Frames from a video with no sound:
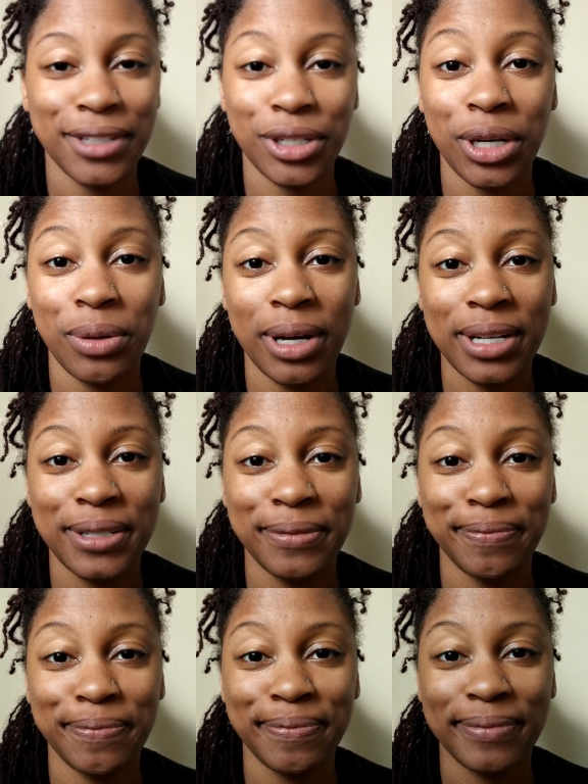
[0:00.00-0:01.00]
So
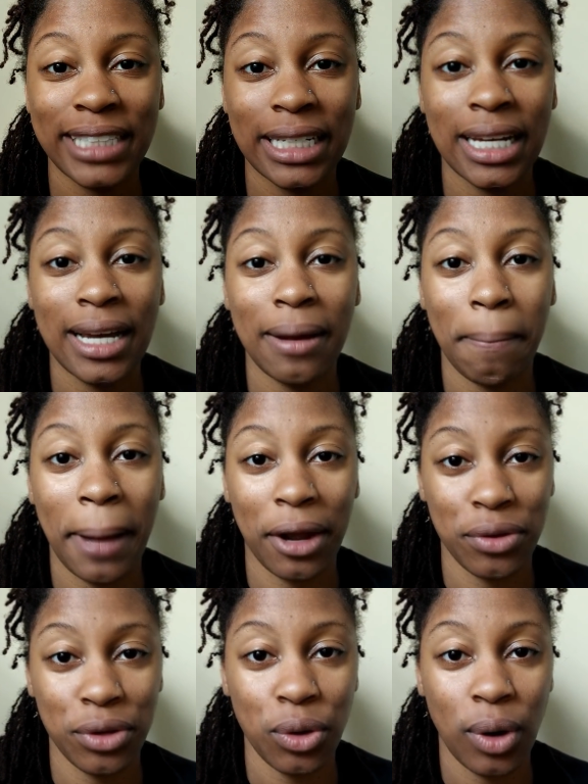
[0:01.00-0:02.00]
anyways,
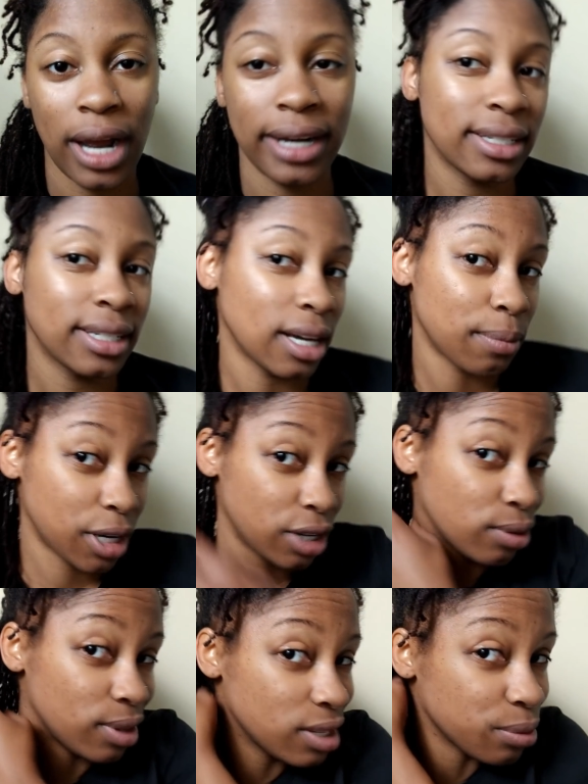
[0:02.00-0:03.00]
back on the grind. I'm gonna
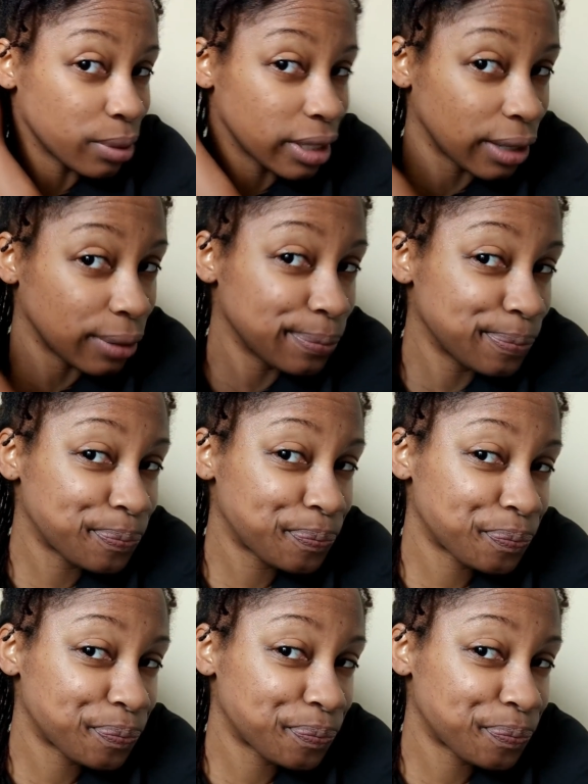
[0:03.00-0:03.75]
do this one now.